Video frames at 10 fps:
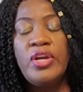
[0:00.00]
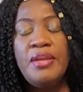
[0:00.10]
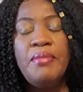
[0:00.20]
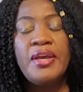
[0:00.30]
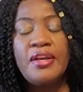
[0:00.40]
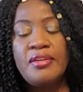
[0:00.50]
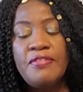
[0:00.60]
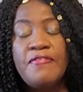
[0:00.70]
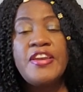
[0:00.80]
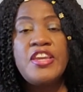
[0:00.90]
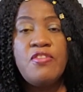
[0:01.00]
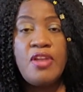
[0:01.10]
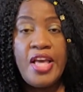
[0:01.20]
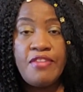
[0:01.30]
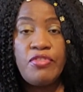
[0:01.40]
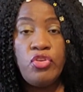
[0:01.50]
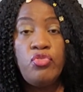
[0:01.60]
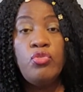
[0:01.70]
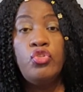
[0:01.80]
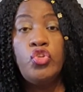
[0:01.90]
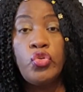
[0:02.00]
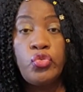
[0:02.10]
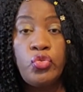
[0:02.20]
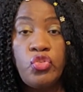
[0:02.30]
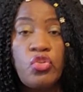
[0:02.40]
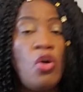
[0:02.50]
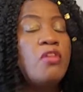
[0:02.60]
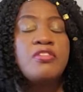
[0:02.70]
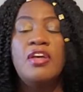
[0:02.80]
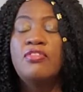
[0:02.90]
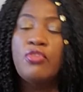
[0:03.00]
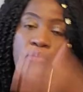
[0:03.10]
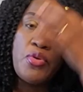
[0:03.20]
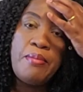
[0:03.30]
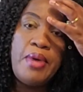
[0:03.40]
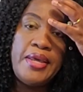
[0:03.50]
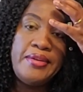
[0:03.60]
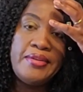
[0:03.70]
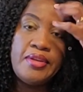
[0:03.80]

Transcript: make a difference in your life if you choose to. It's all start from your mind.